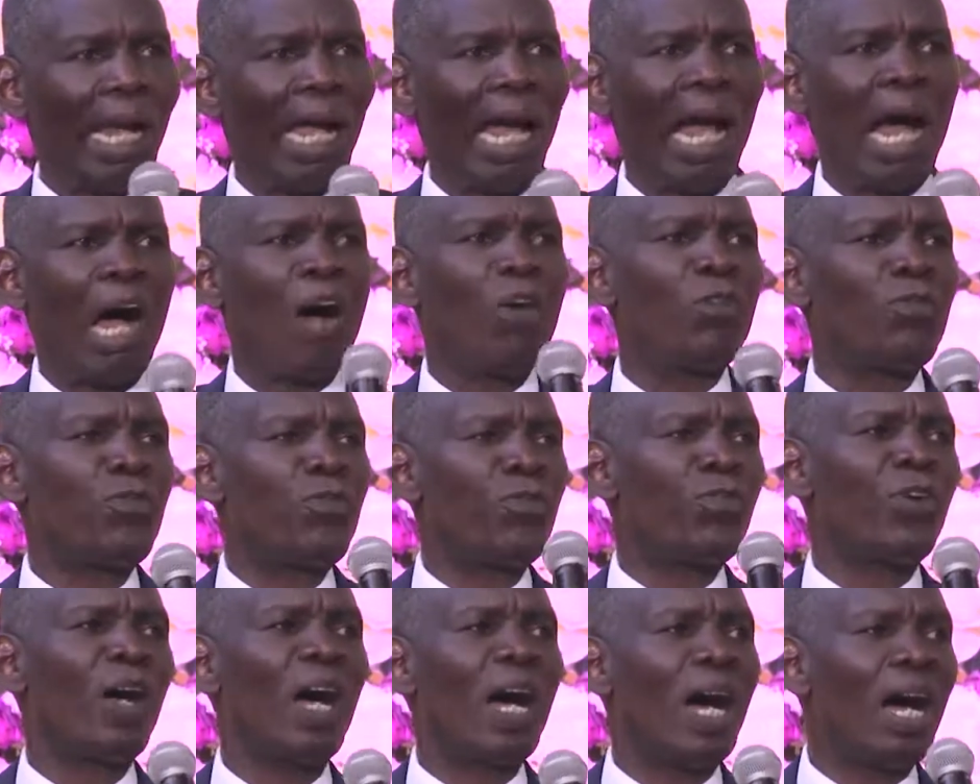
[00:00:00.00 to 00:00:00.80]

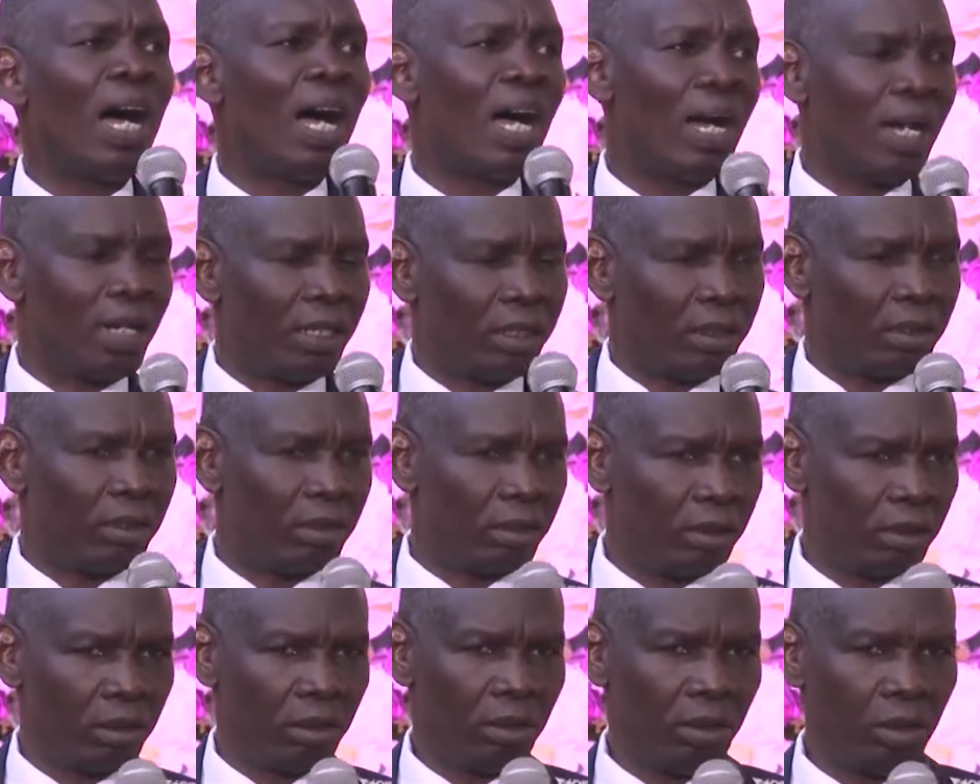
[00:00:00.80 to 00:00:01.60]
How
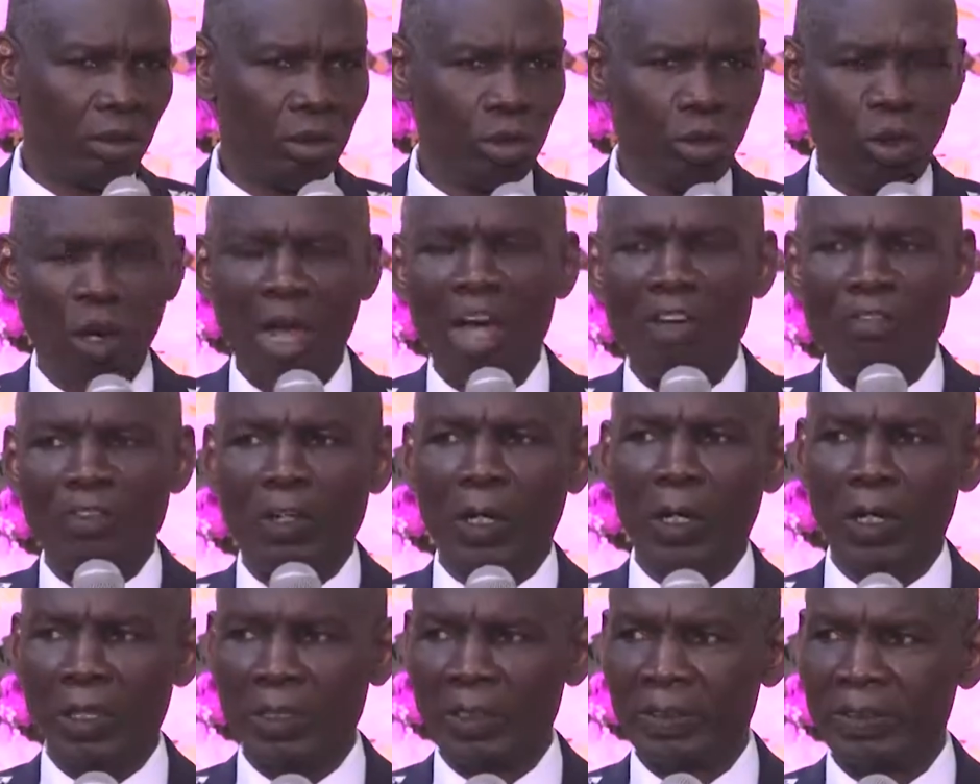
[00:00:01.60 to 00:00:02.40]
far you
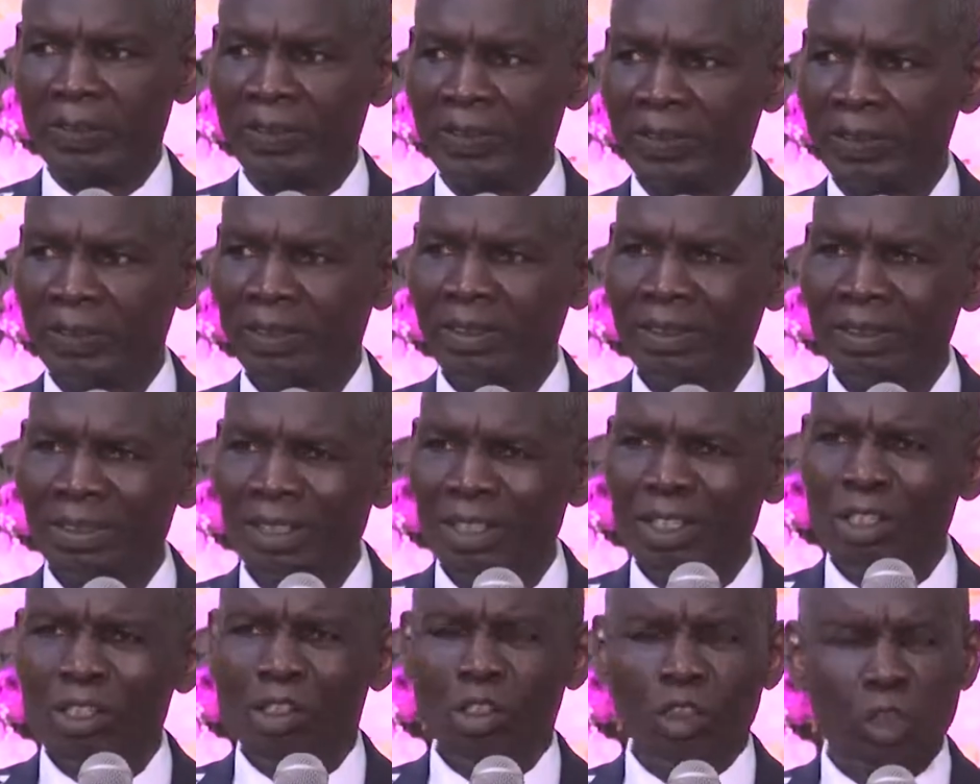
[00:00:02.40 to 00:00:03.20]
have gone.
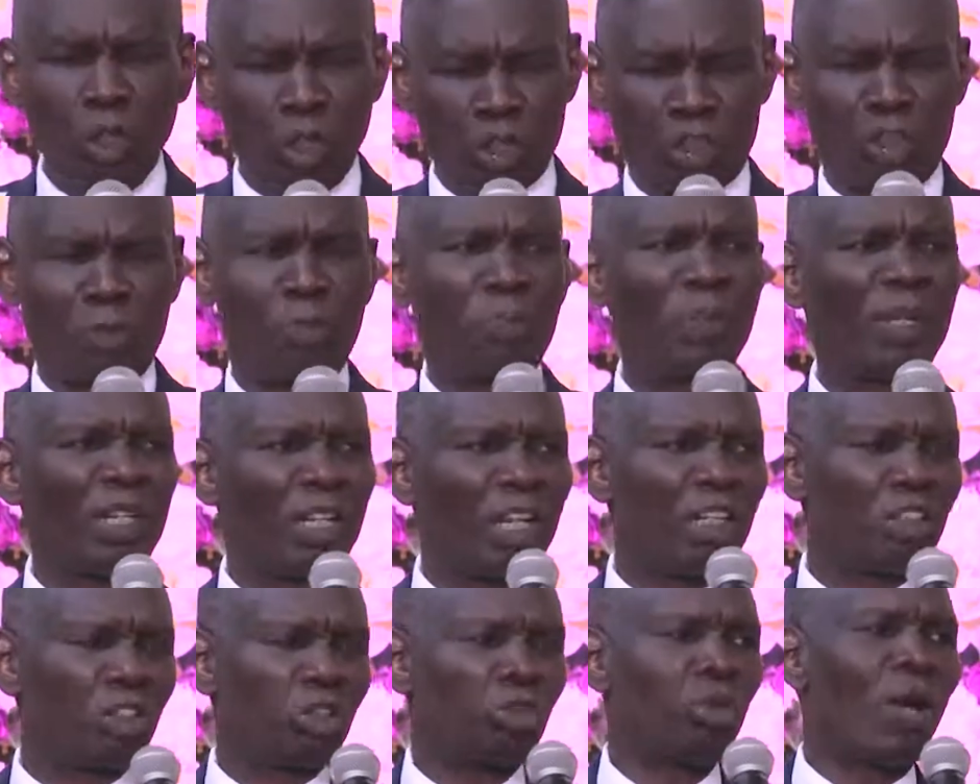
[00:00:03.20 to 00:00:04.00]
Your
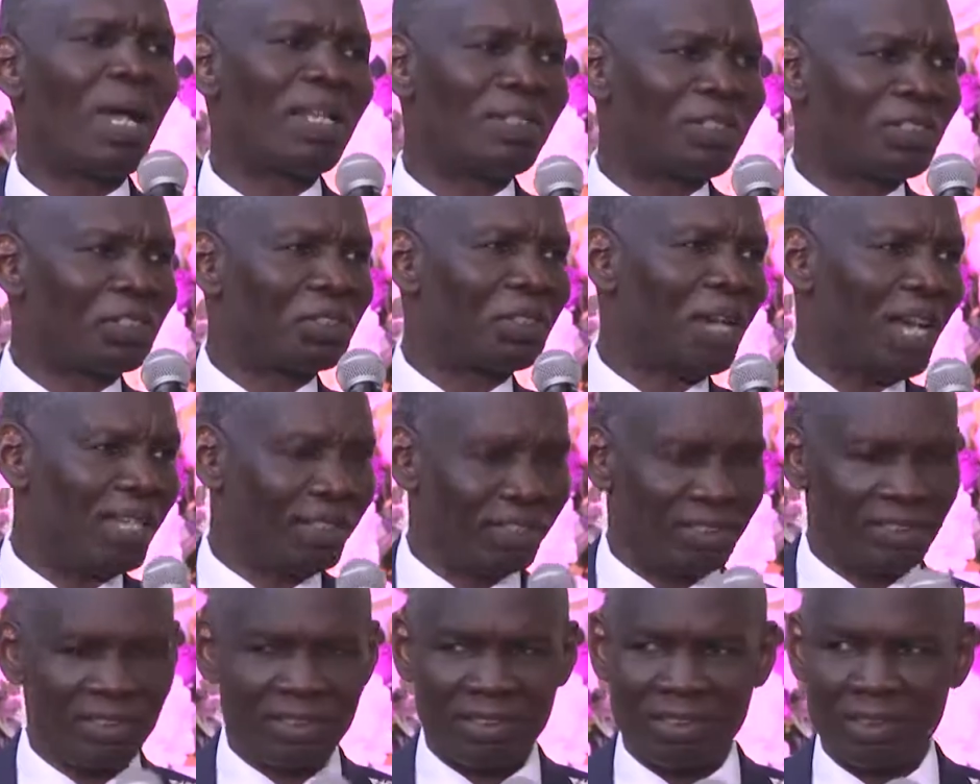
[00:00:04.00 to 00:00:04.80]
spiritual
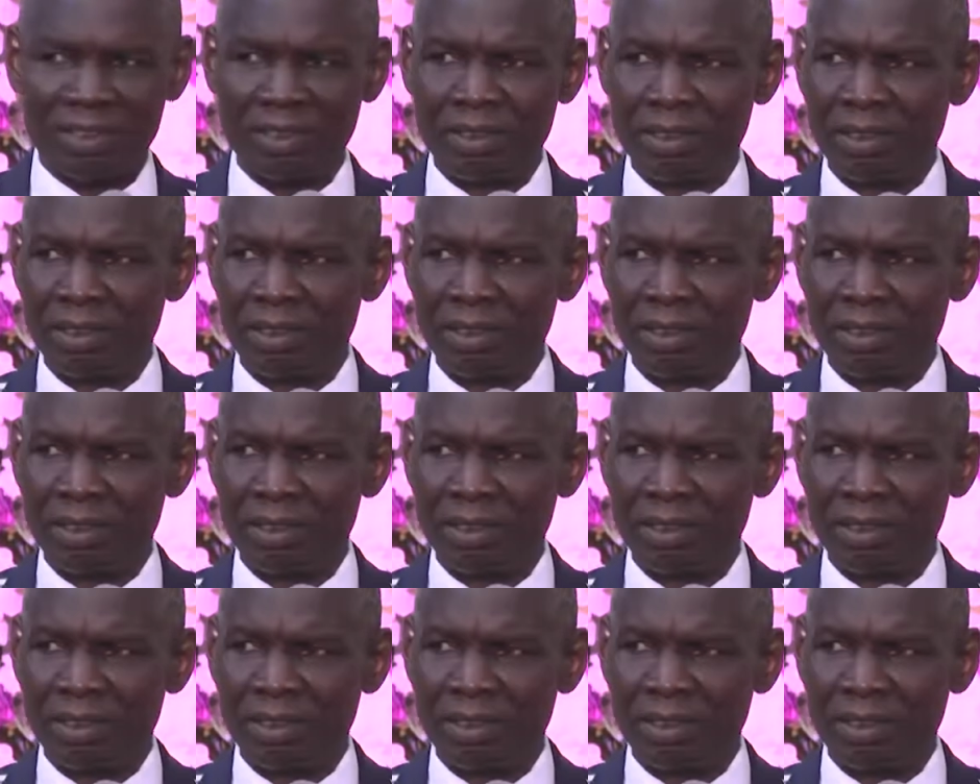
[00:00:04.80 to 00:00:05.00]
strength.